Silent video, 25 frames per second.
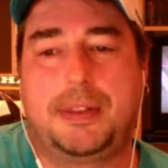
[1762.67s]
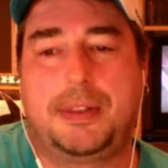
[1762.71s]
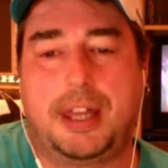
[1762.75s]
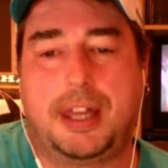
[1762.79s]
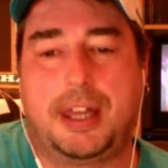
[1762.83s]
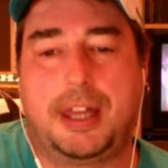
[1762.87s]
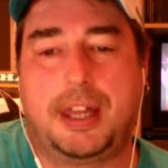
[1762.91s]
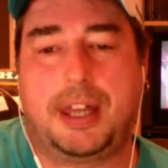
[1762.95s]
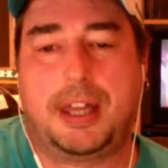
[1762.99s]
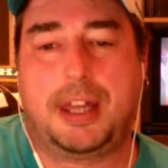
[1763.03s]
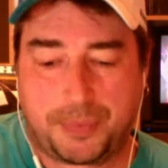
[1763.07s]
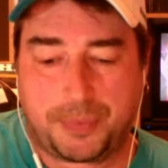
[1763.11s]

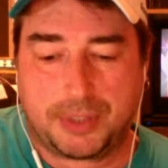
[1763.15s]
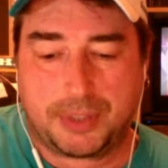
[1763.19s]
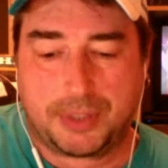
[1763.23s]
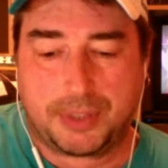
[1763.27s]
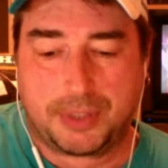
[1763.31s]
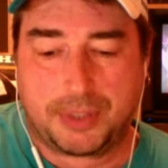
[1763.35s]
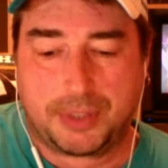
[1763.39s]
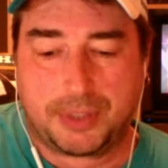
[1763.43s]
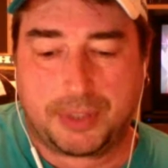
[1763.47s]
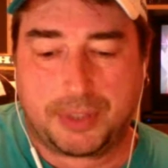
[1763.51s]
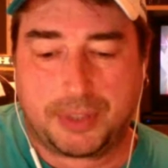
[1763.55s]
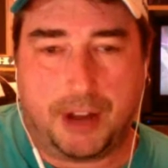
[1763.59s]
That
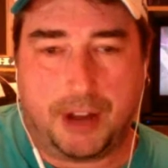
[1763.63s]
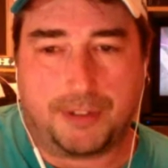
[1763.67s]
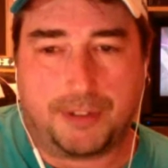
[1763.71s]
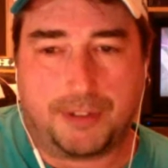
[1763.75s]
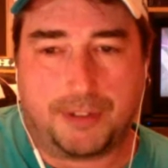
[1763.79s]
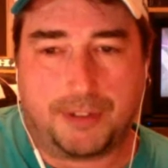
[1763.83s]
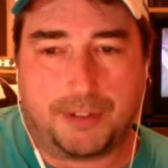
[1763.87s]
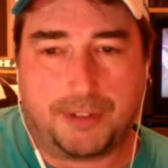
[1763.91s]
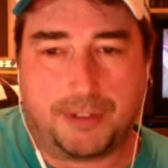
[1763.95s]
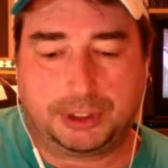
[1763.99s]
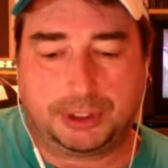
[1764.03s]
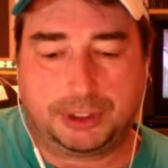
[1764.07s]

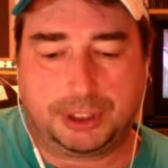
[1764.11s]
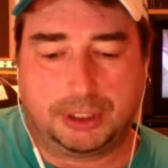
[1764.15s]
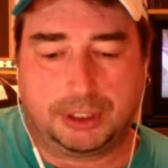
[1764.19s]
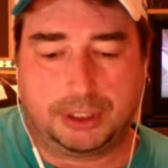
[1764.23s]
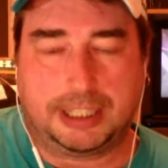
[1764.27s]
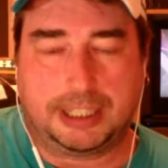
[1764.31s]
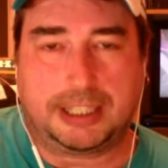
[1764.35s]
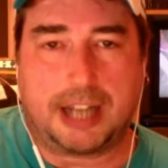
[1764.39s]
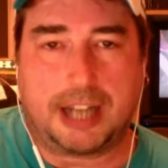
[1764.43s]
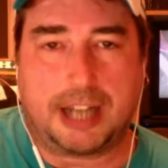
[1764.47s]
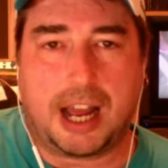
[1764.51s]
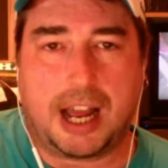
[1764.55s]

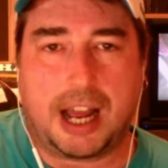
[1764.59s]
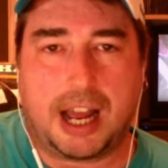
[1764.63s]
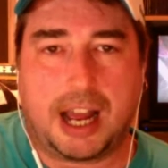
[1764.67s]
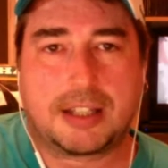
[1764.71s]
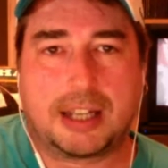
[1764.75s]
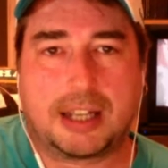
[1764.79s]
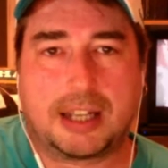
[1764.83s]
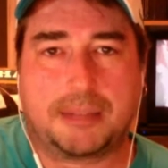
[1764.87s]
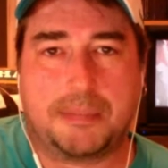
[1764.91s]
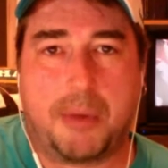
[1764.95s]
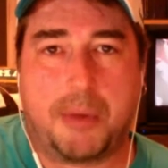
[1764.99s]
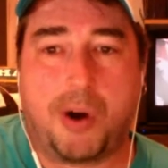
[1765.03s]
unfortunately guys
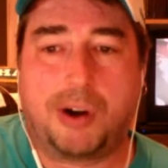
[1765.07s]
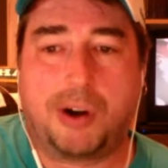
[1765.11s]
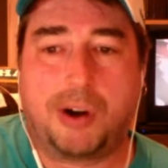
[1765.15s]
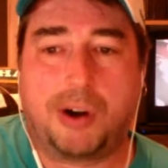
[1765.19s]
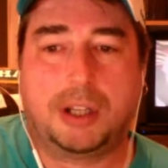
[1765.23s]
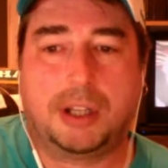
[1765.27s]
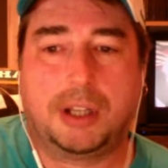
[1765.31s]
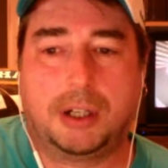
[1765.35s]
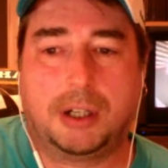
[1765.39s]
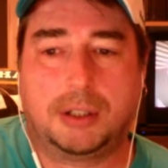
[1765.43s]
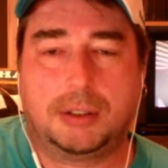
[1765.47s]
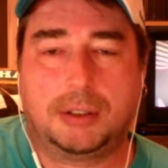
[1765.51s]
like
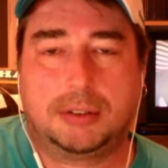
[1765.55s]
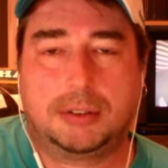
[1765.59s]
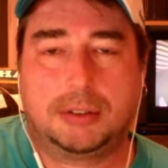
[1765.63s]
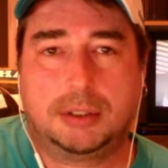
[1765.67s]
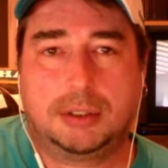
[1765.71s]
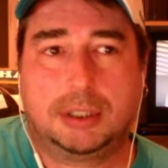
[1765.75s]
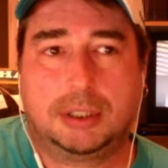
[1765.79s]
Marleau